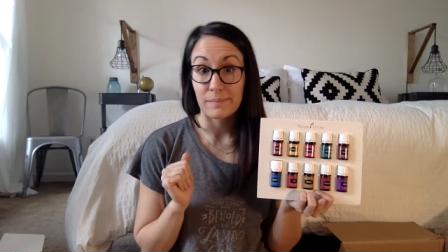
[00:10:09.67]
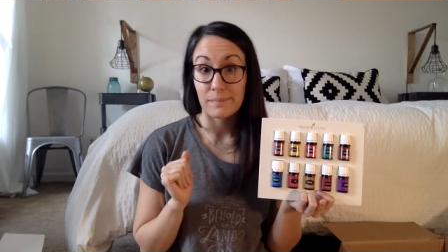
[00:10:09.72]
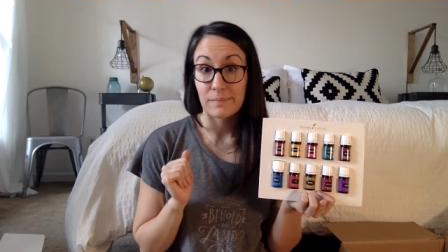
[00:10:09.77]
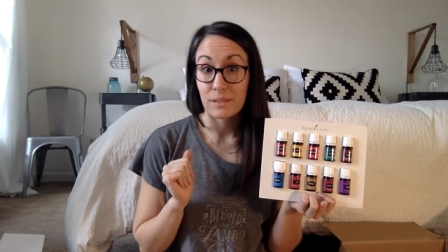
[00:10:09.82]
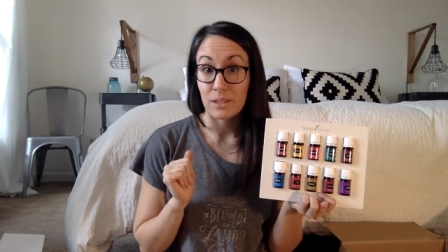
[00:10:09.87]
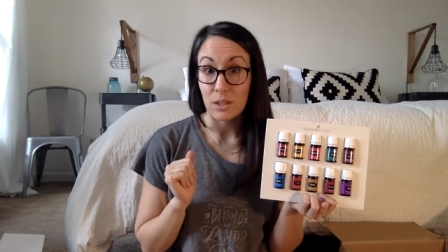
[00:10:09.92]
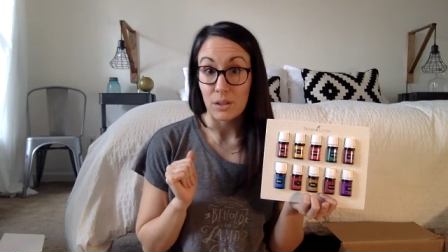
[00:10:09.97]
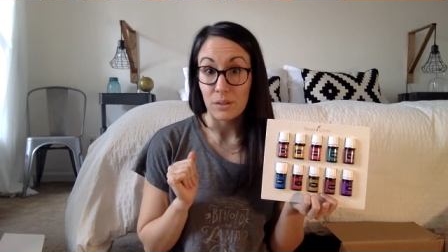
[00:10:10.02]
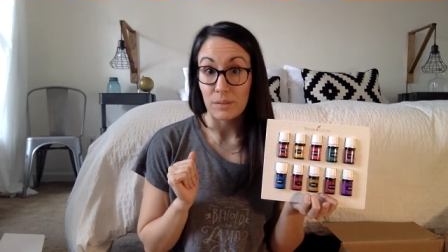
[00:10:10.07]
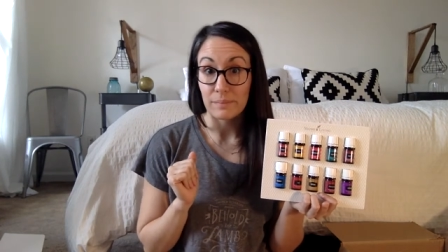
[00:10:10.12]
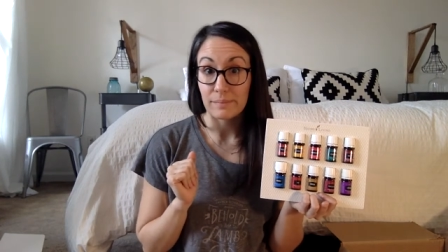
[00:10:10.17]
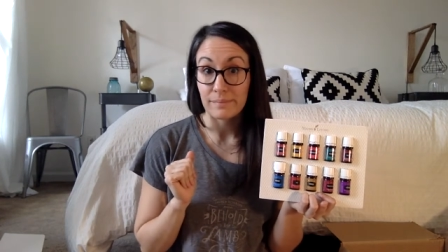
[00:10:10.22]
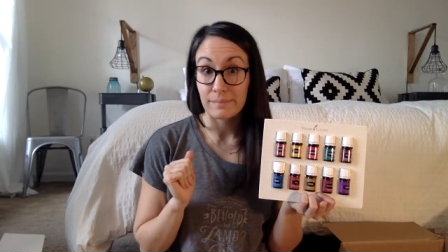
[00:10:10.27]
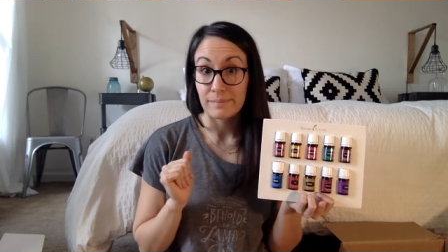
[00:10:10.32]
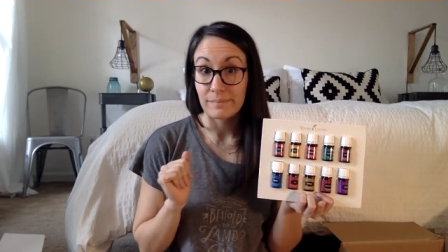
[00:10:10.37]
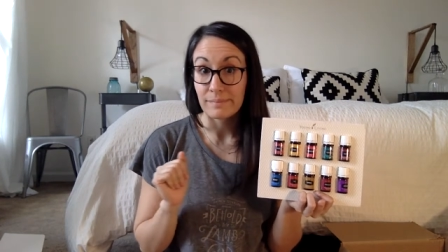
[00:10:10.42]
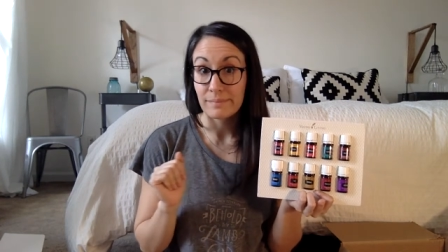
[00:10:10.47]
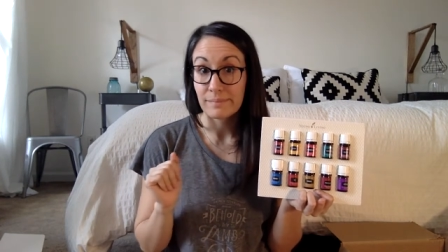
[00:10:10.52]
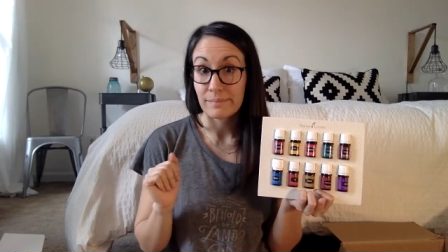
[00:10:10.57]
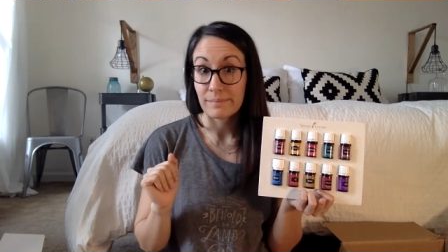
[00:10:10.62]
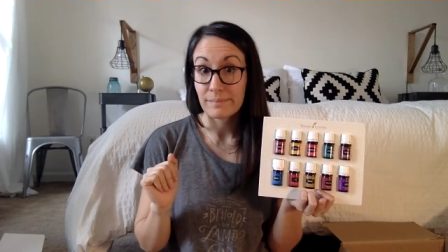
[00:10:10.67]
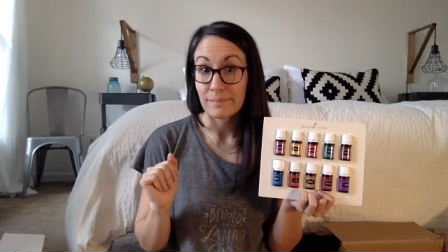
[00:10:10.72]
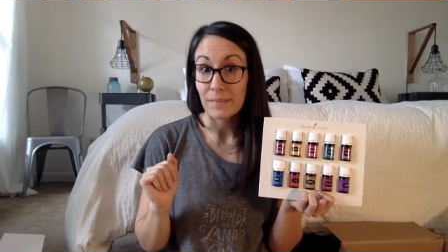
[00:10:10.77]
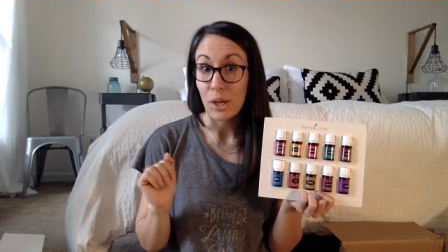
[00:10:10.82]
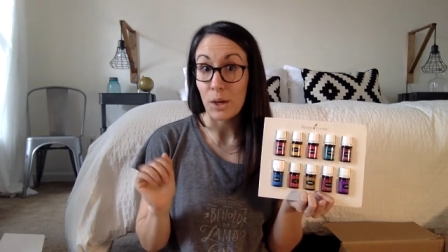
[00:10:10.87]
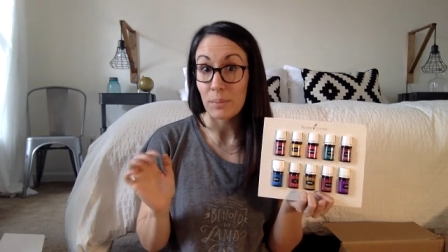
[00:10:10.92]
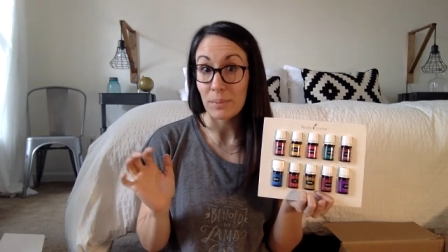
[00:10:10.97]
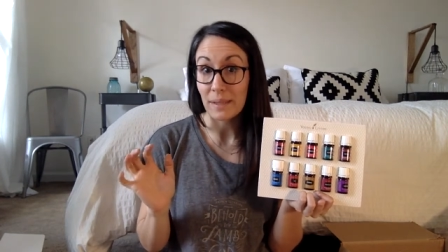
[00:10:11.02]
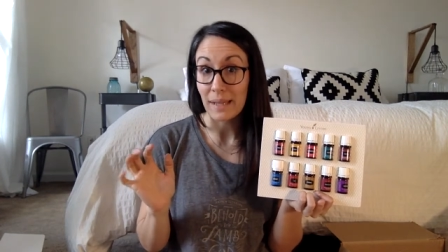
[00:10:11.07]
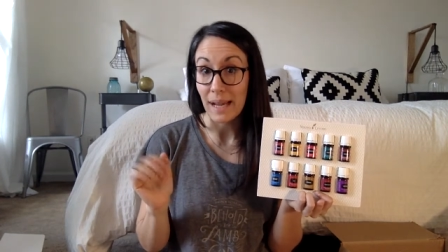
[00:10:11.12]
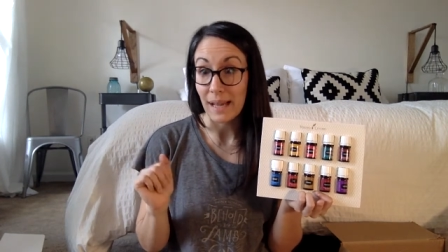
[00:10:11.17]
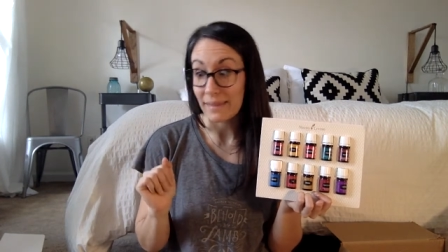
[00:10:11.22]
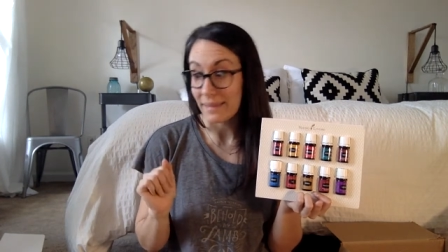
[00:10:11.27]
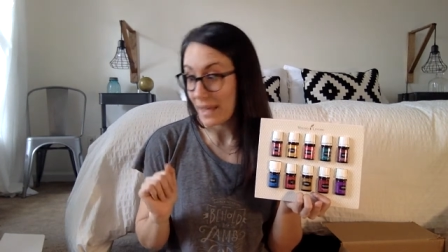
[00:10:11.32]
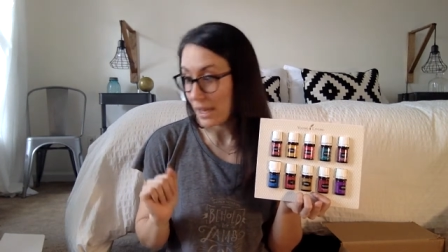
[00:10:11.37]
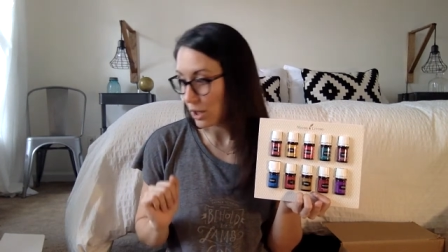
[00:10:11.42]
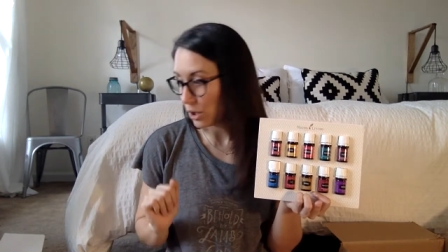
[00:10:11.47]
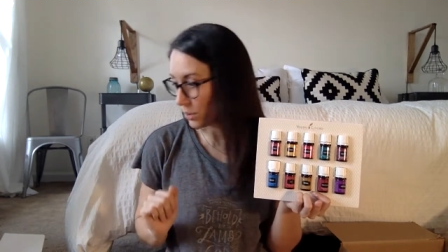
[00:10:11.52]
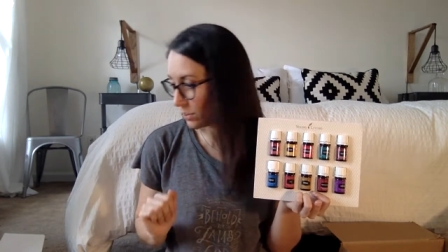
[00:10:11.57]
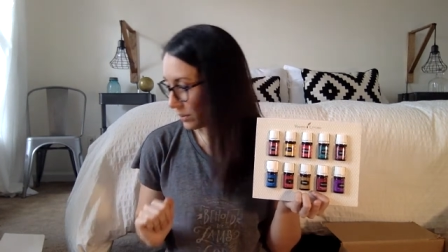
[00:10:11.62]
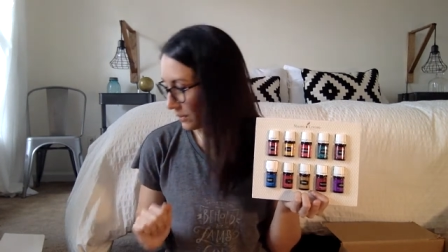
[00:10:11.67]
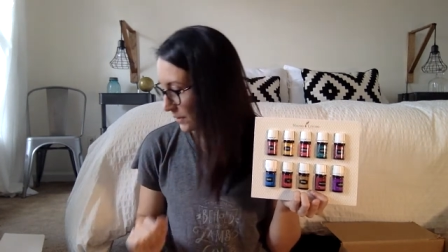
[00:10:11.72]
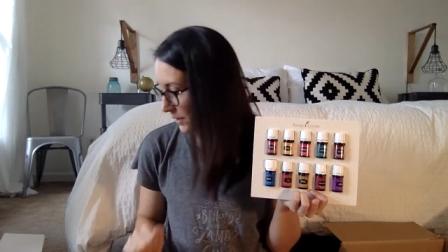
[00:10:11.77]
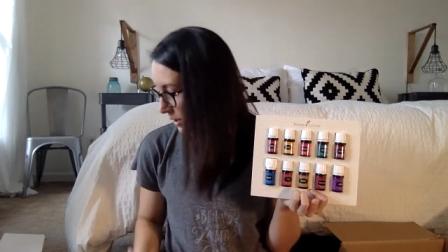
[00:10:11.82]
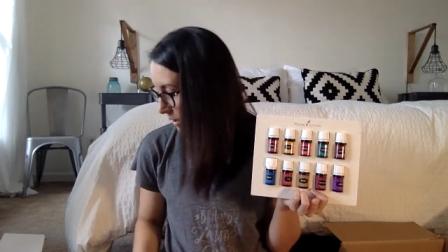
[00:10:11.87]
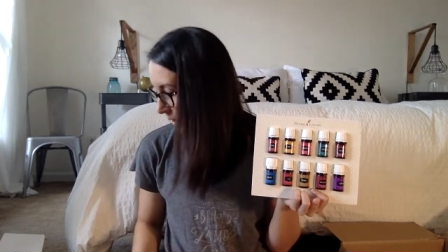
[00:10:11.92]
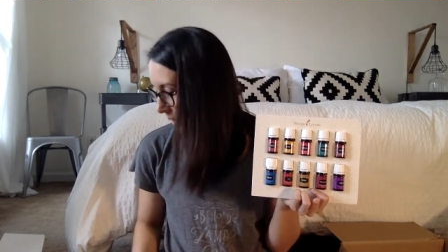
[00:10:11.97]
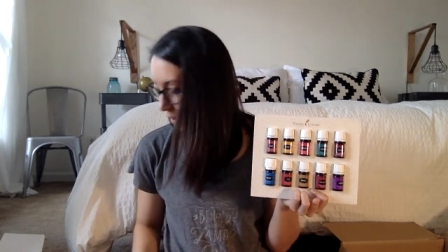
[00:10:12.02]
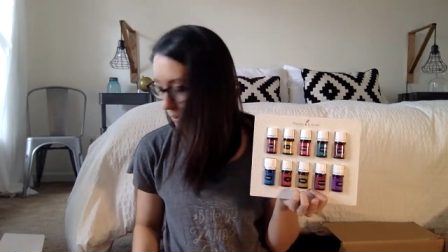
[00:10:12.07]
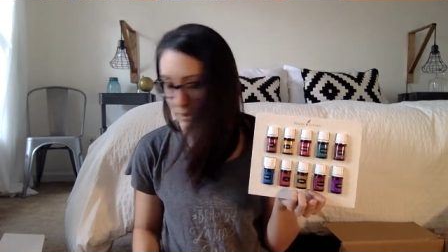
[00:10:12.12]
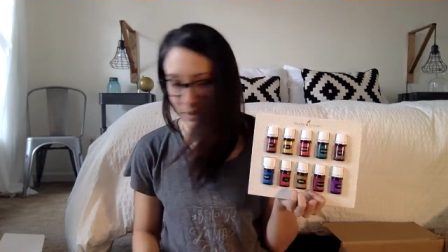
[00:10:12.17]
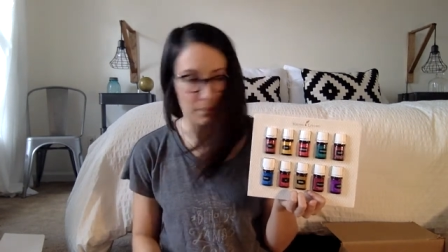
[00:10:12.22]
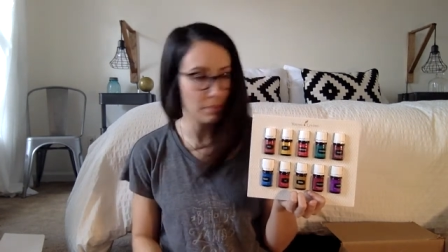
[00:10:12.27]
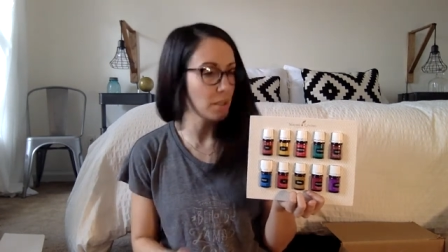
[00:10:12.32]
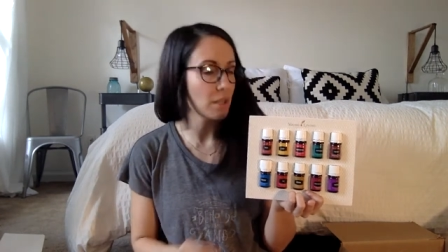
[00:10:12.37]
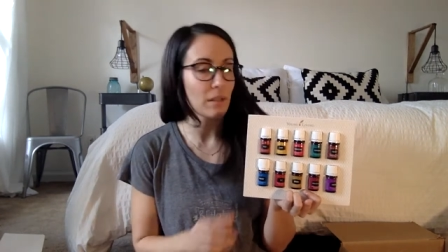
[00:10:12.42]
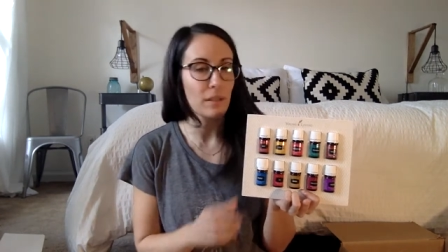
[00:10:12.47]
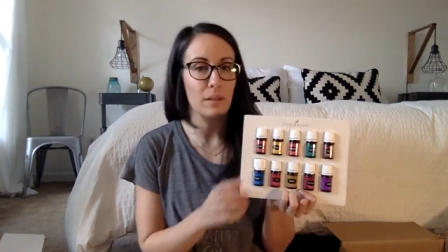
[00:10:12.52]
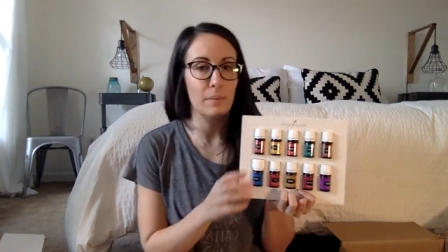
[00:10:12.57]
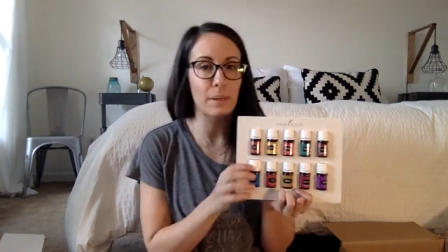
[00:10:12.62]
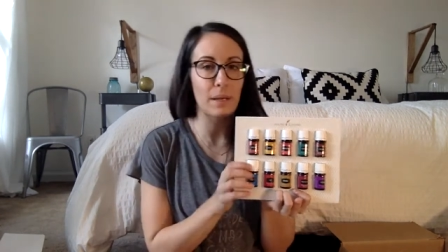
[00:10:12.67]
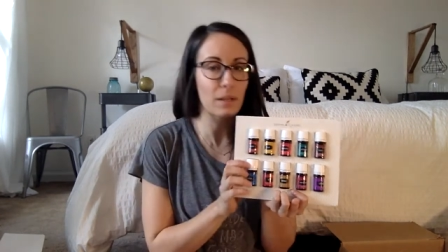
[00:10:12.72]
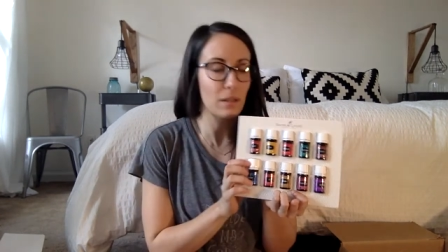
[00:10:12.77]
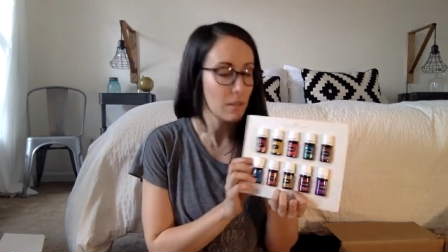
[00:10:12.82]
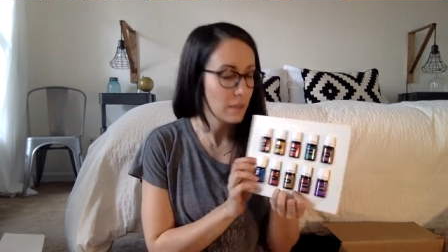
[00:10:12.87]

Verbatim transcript: So hope you got that. Hope you figured out what I'm talking about.